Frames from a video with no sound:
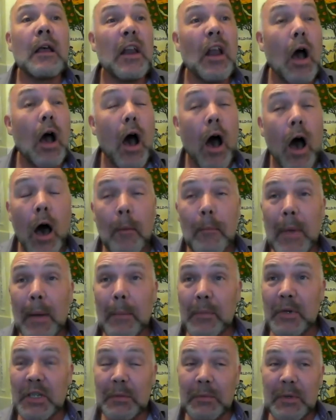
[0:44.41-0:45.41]
Our
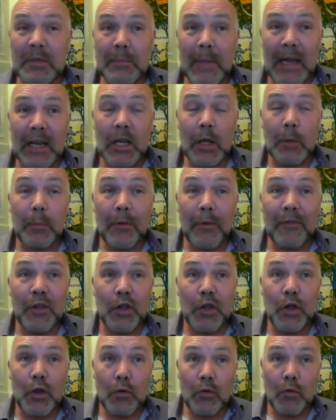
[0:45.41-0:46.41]
membership is made up of
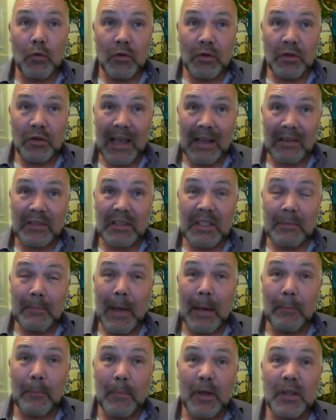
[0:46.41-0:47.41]
huge thousands of
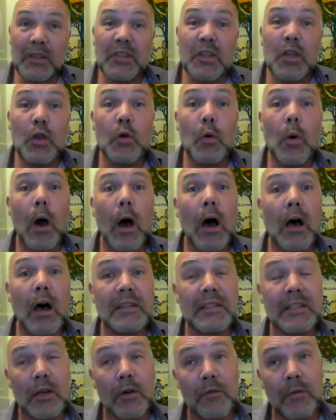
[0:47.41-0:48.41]
members who are
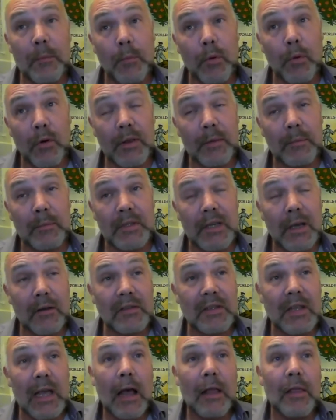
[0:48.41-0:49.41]
self-employed themselves.
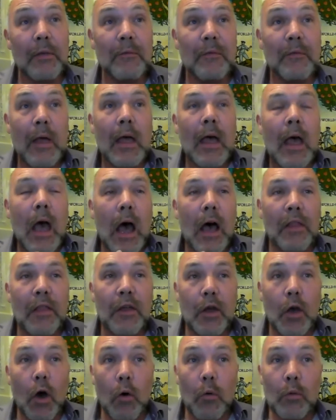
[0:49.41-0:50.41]
And the
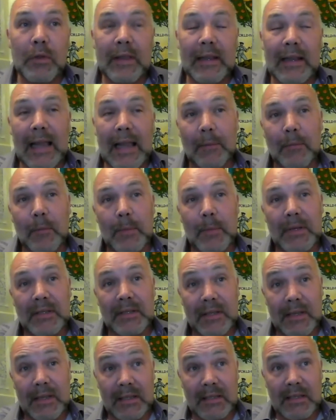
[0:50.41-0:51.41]
goal within Labour
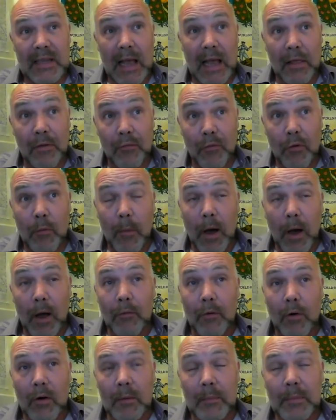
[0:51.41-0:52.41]
Business, and through my
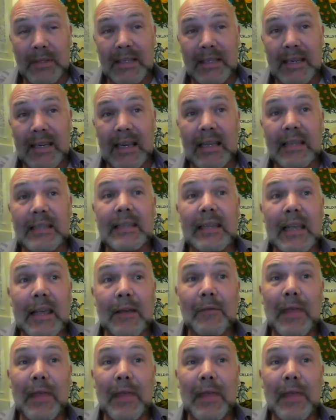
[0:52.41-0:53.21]
role in particular, is to give